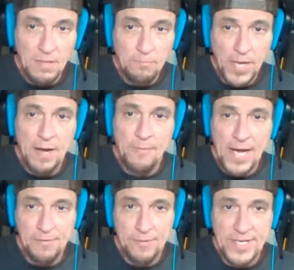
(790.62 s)
but my
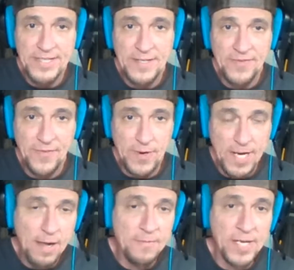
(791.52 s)
reason for
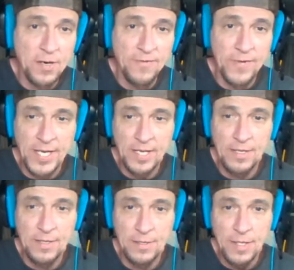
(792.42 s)
coming over
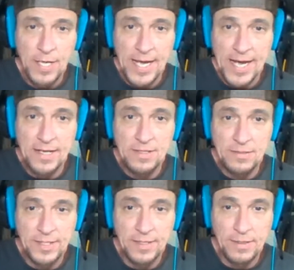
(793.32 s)
here,
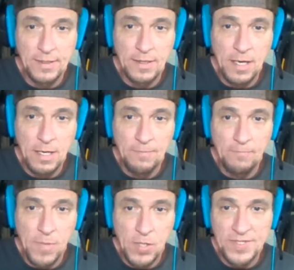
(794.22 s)
actually,
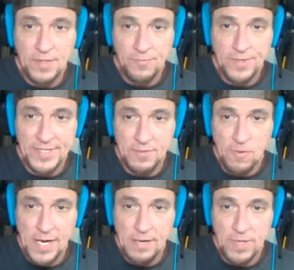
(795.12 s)
most of the reason
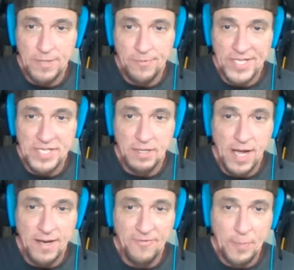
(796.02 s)
why I want to reach a
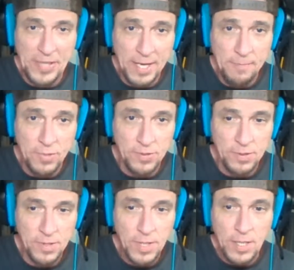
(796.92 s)
lot of
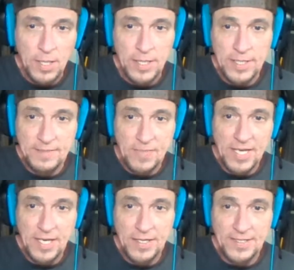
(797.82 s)
people is
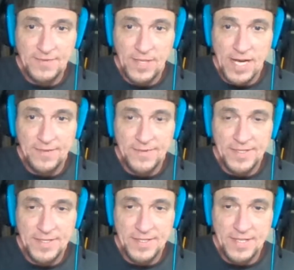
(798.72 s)
because of a lot of the
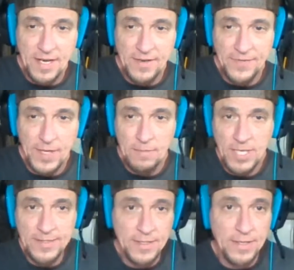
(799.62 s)
stuff.
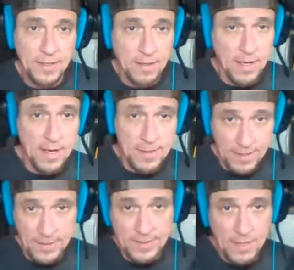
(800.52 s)
Because I
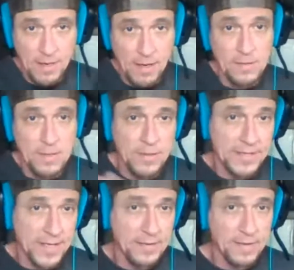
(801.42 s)
guess y'all
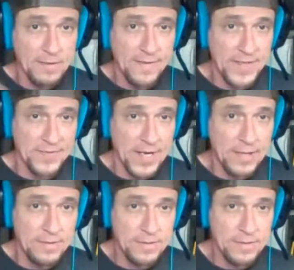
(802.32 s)
noticed I live in a van.